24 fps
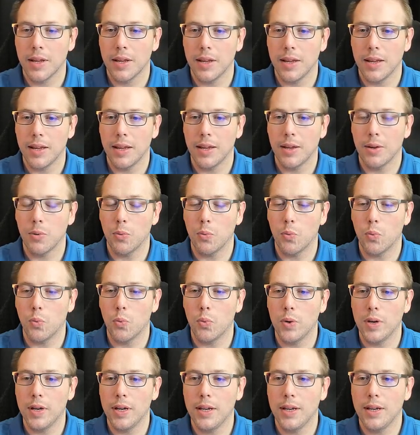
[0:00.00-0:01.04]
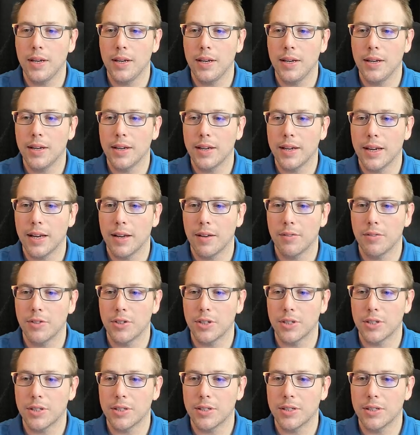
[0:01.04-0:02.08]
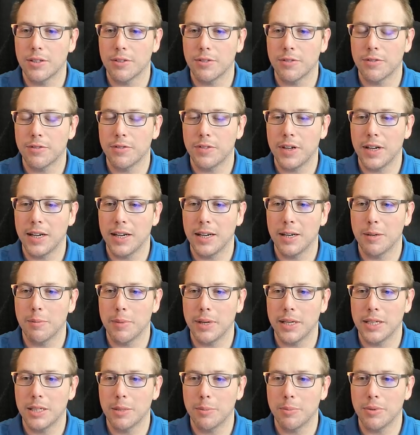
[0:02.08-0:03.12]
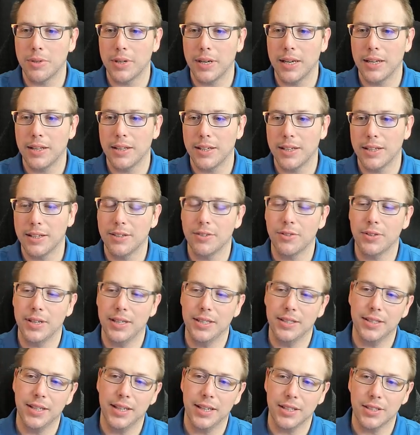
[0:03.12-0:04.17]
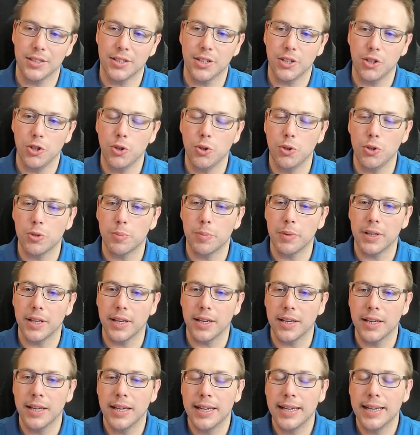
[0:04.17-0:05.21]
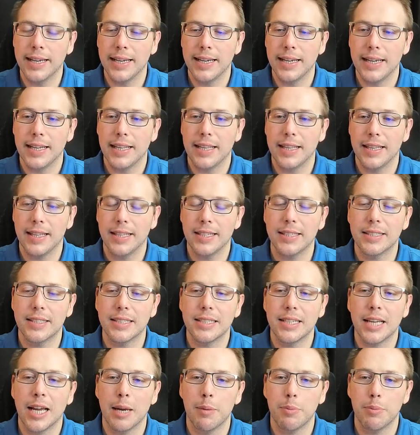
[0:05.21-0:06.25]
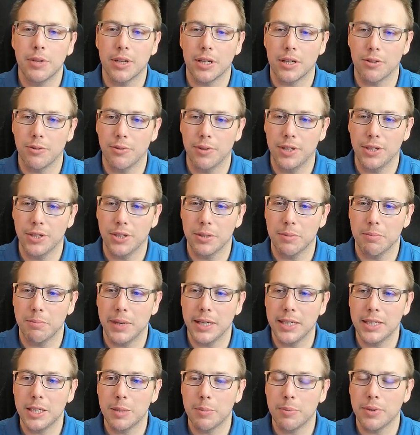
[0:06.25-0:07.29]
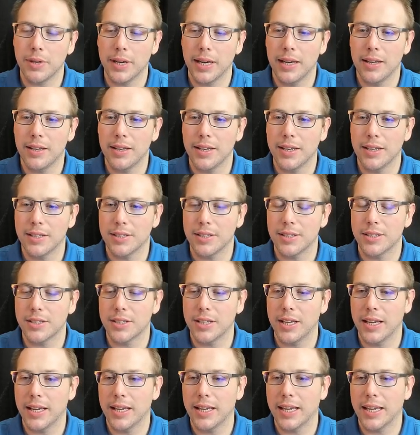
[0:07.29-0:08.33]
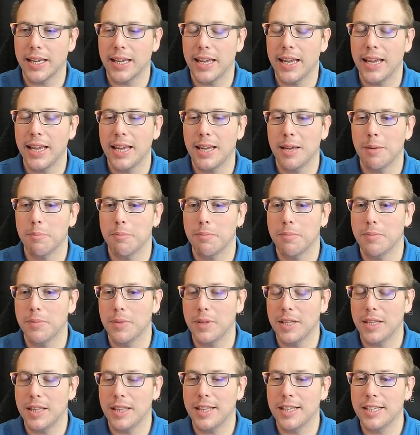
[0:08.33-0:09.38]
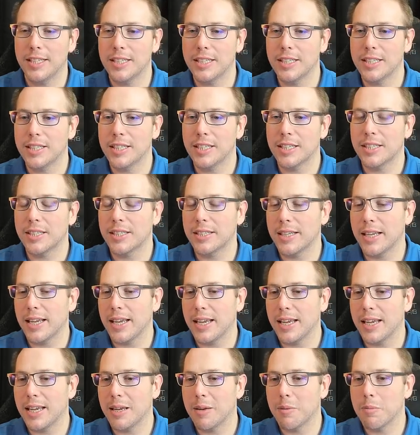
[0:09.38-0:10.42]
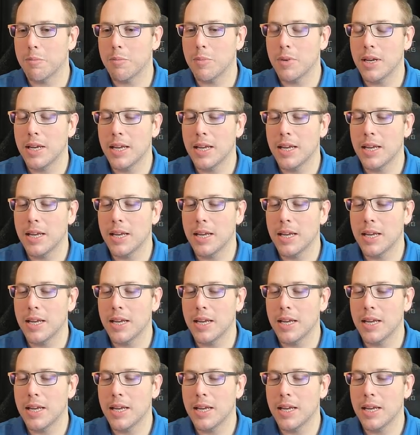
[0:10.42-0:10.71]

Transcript: And we have just defined my tuple alias. Okay, it's saying it's not used, but like this is a type declaration. My tuple alias is saying like, hey, this is the same